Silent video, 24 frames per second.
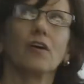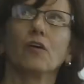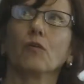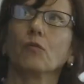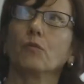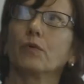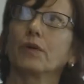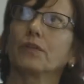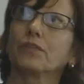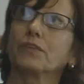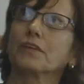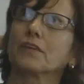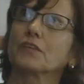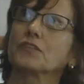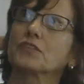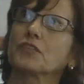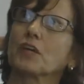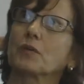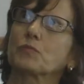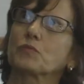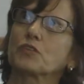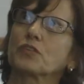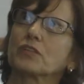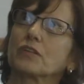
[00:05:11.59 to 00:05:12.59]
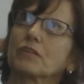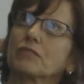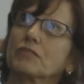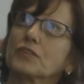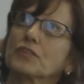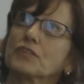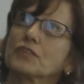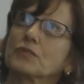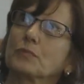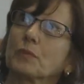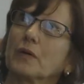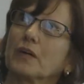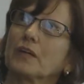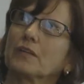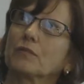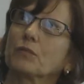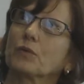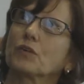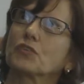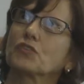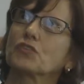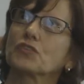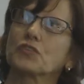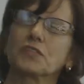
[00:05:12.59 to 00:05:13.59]
with the exception of this one,
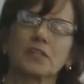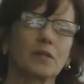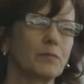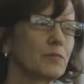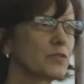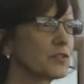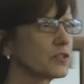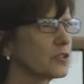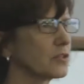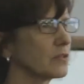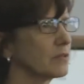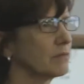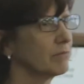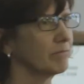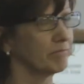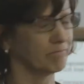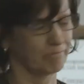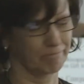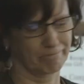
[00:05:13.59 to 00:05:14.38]
which seems to